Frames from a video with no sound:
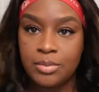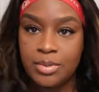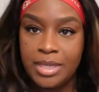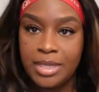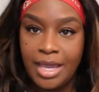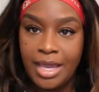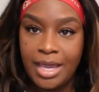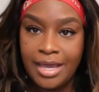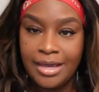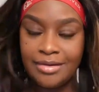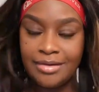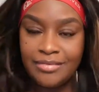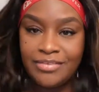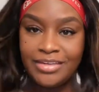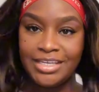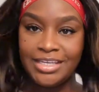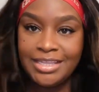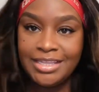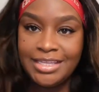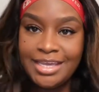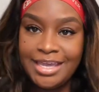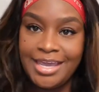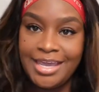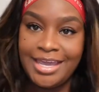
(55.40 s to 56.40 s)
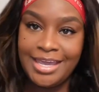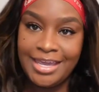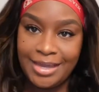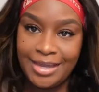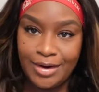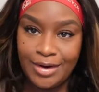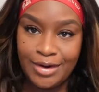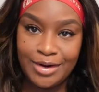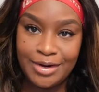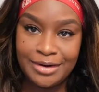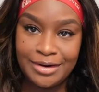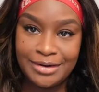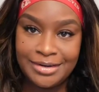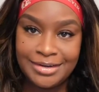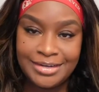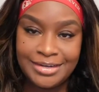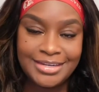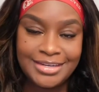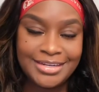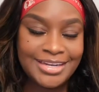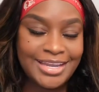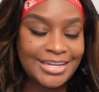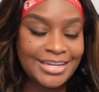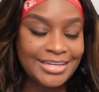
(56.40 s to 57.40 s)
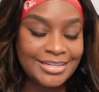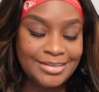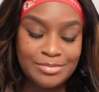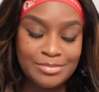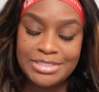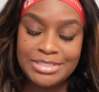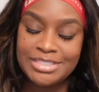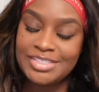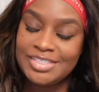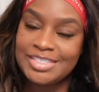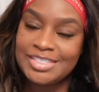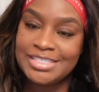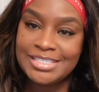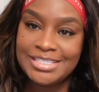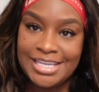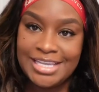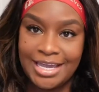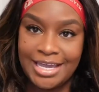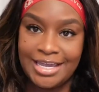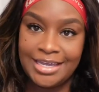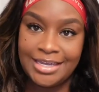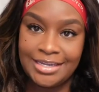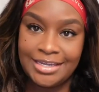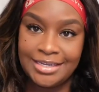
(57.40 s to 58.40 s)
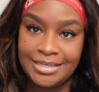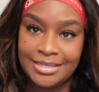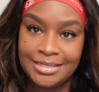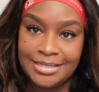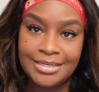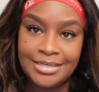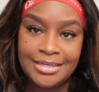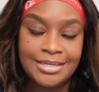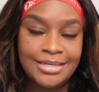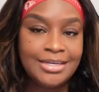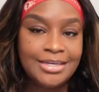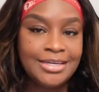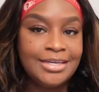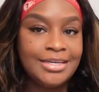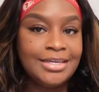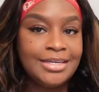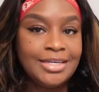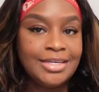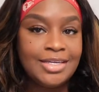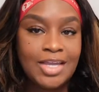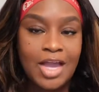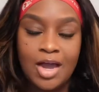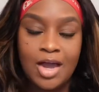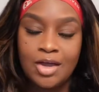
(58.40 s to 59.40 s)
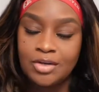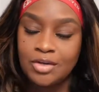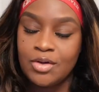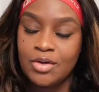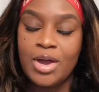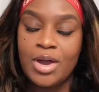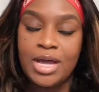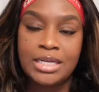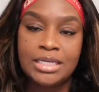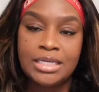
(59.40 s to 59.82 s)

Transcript: we have in the hair. Now let me just say, y'all know I